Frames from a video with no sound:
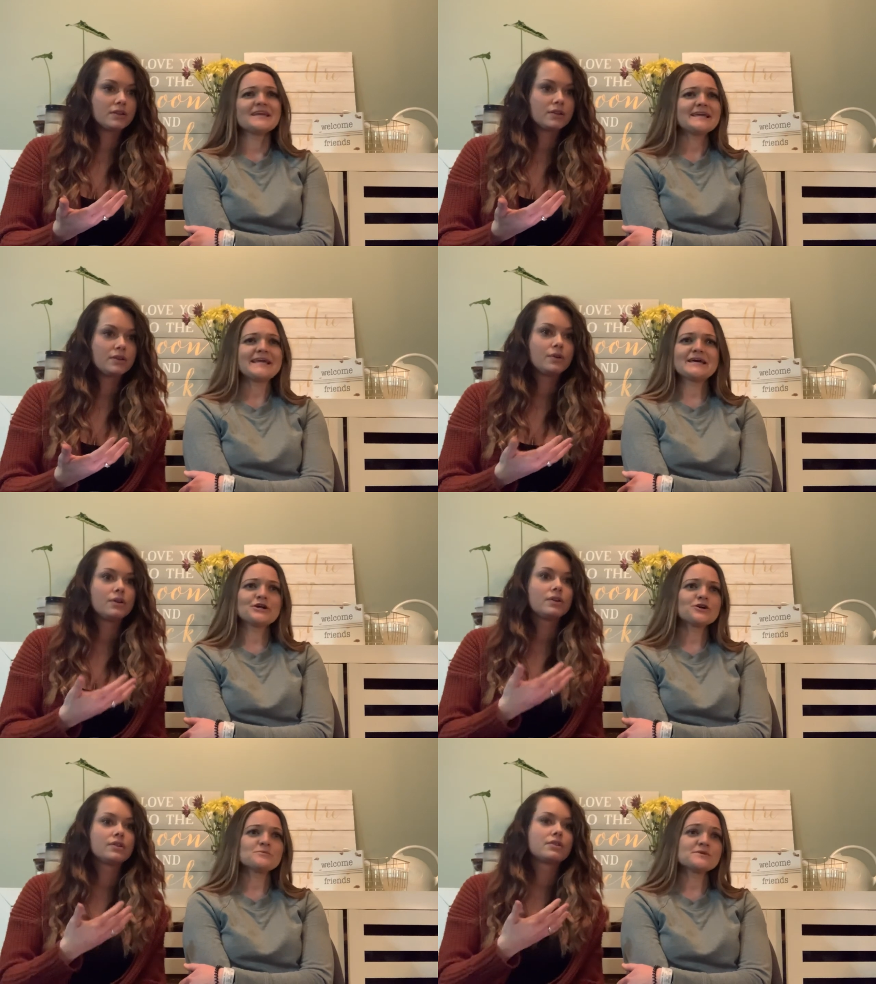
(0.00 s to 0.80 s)
Speaker 1: You can't
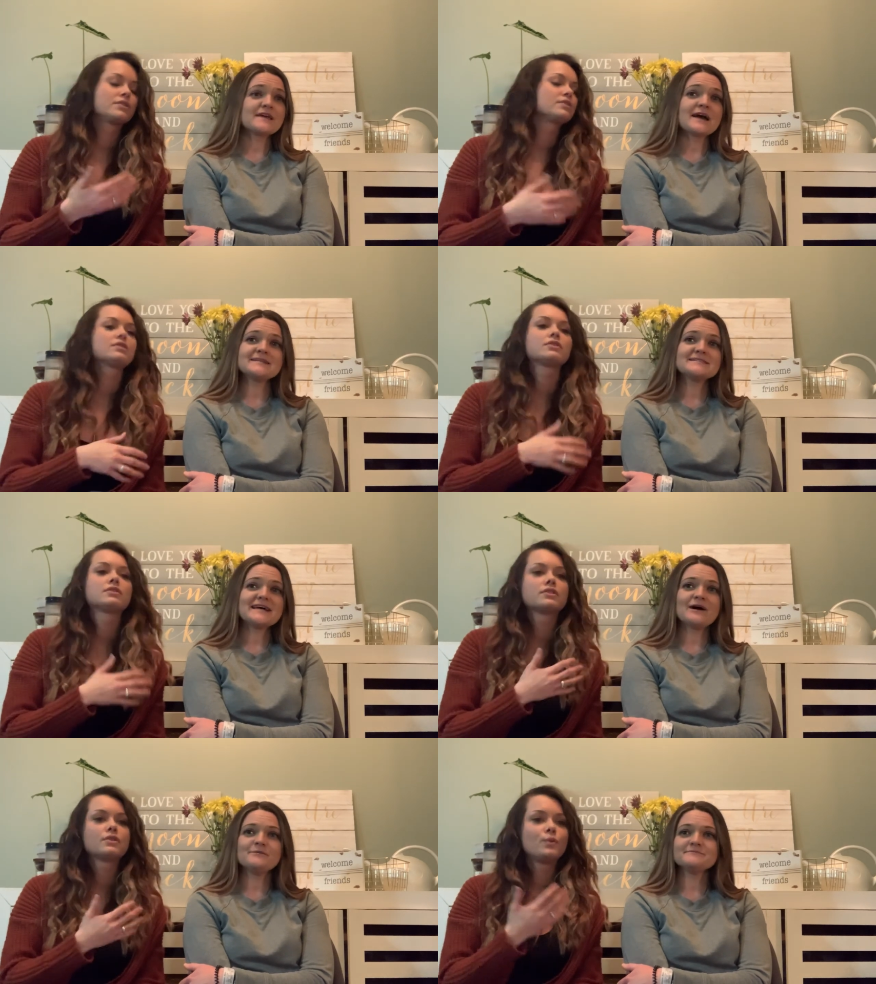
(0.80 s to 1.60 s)
hurt them with a cotton
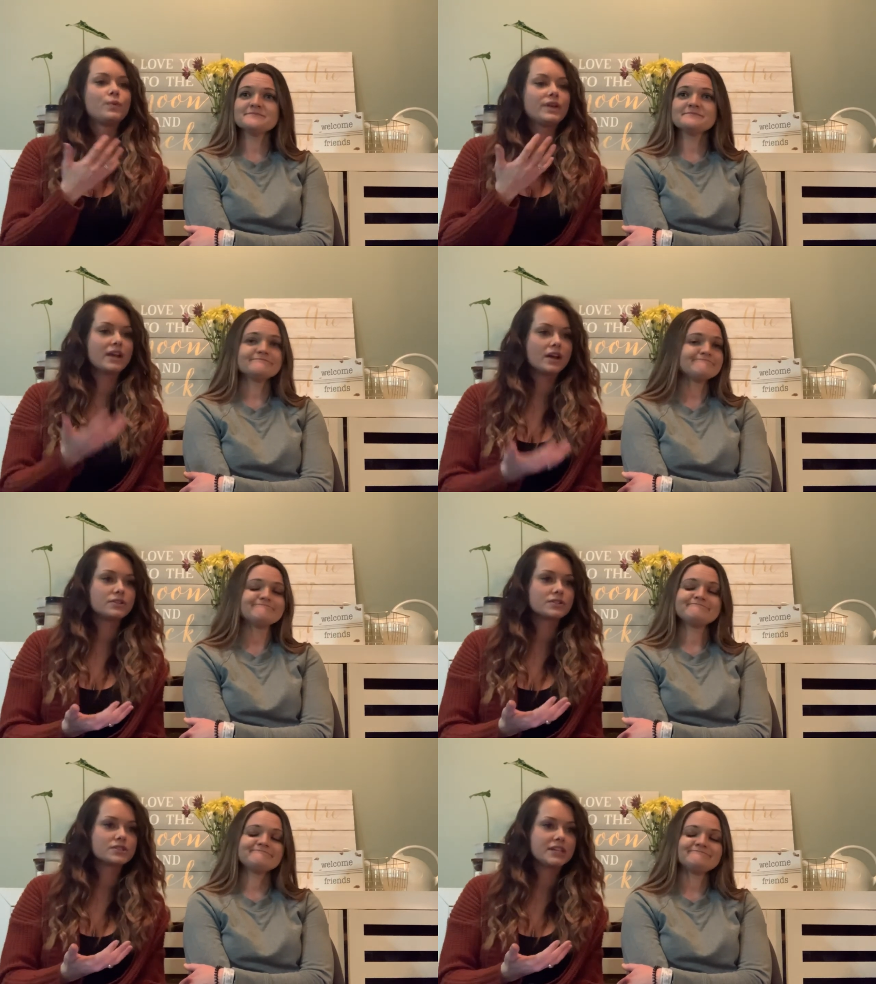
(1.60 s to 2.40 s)
towel. We
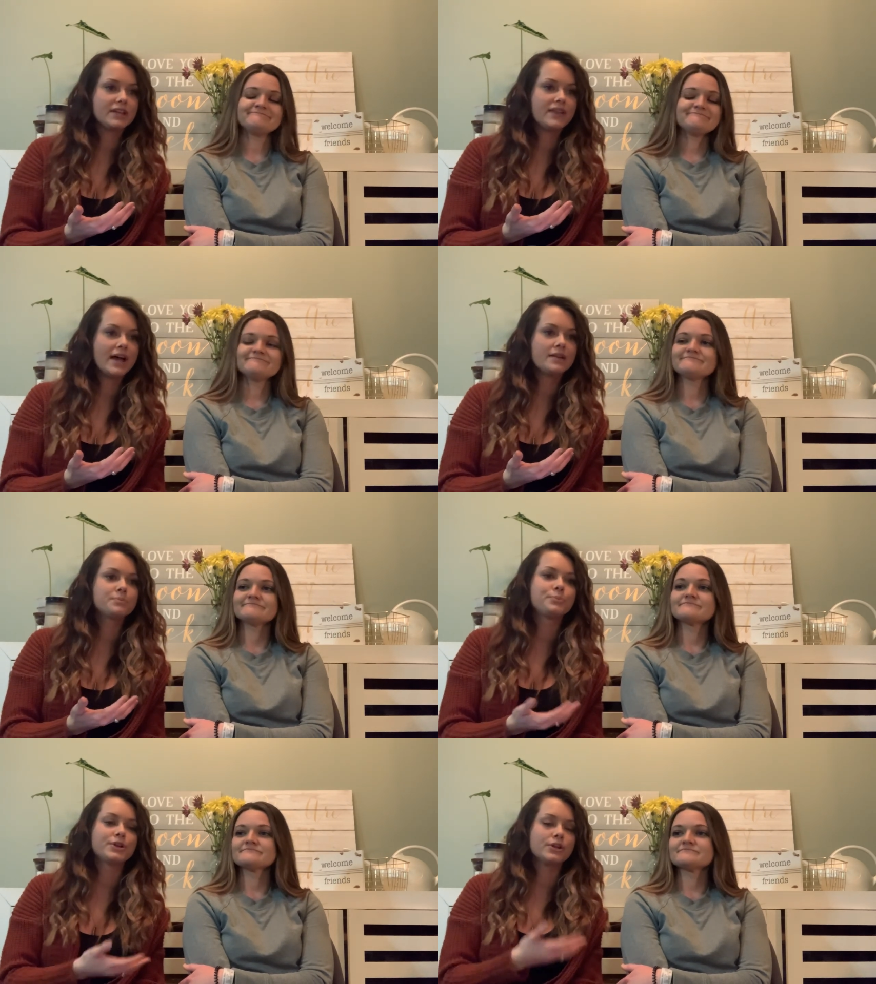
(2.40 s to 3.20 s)
understand that,
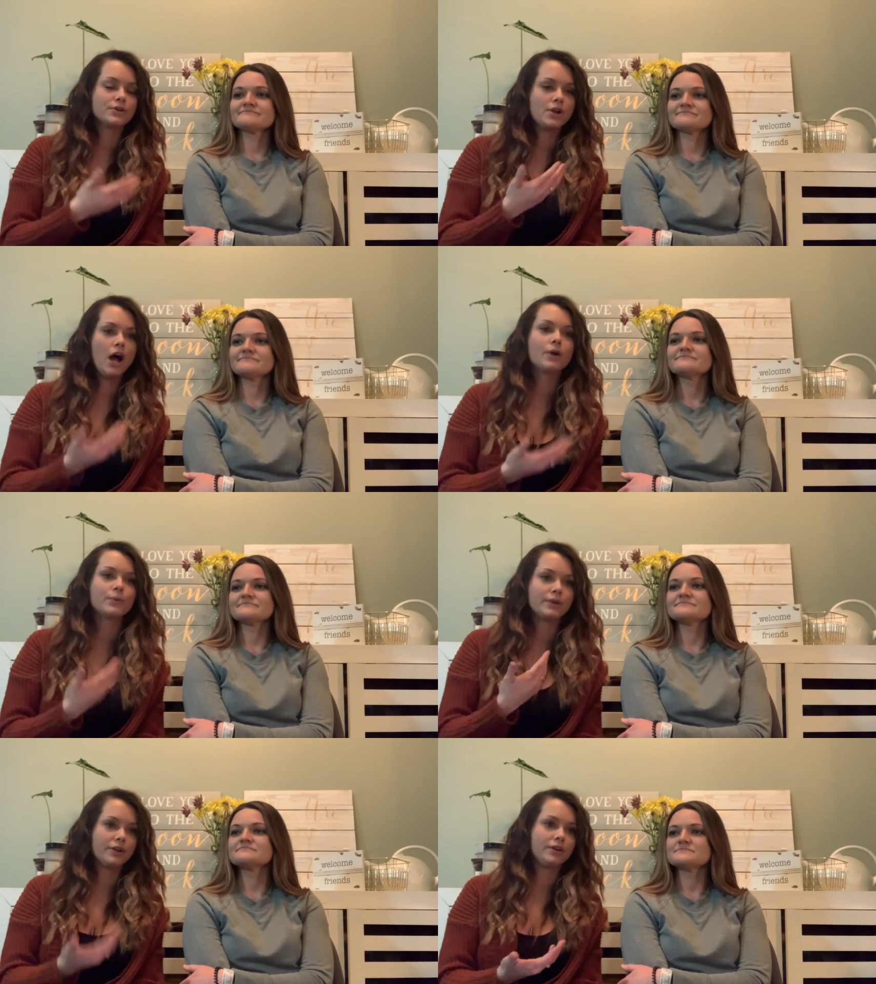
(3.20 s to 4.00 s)
but you're not
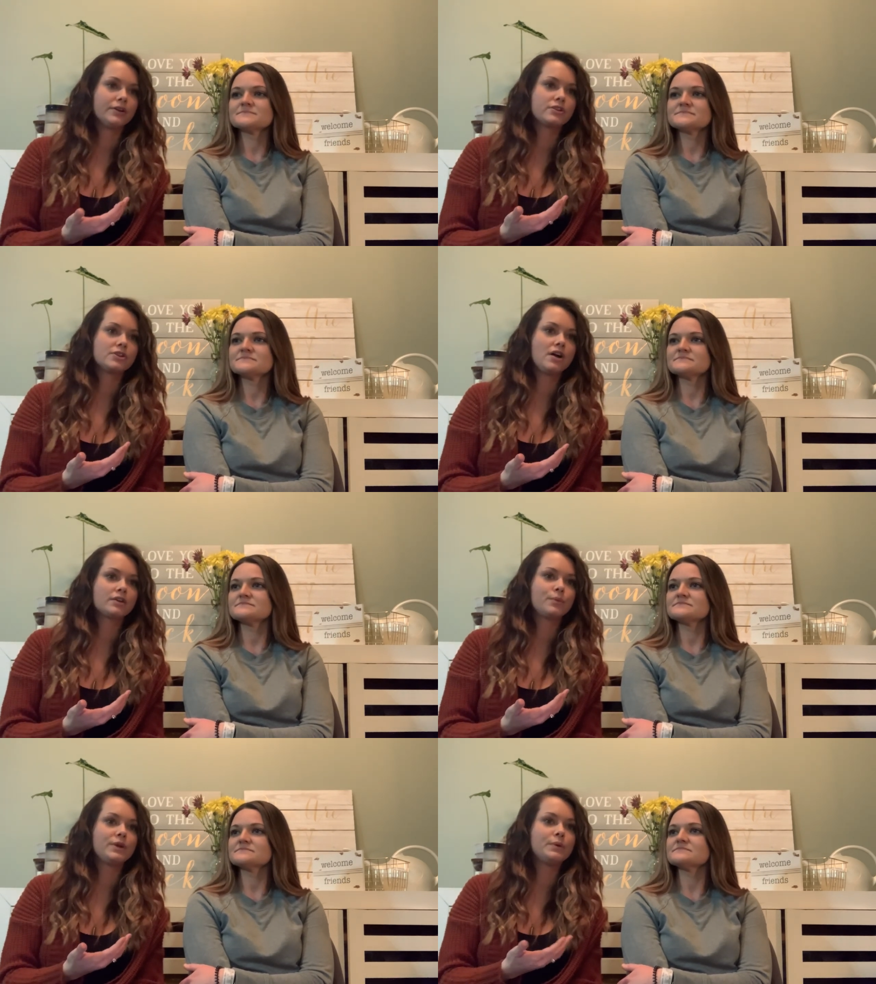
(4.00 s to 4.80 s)
going to hurt your dog.
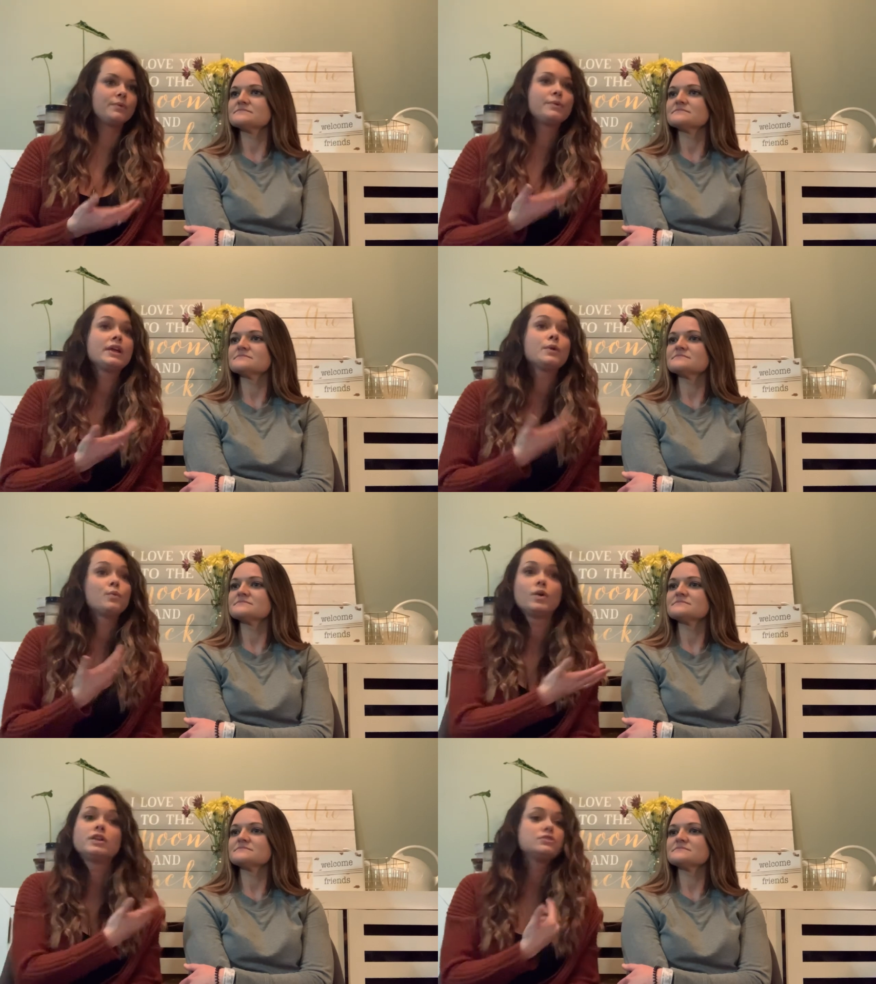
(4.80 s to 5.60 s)
We we
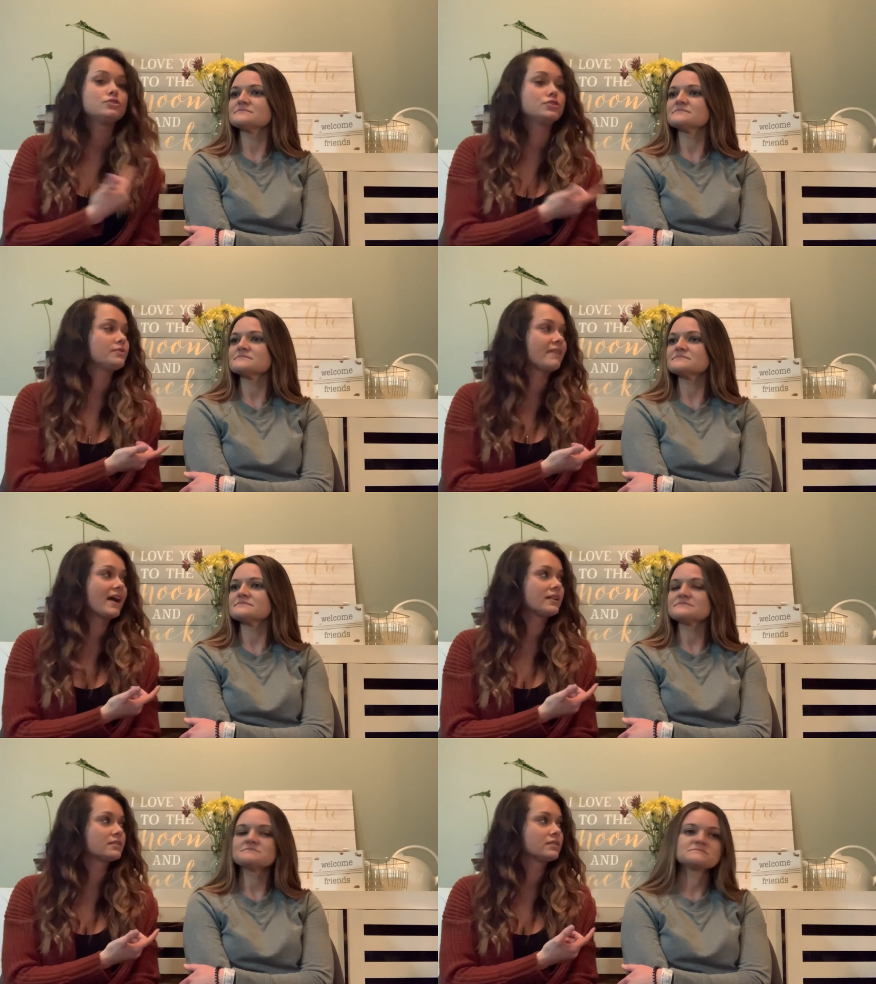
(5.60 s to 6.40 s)
wouldn't do that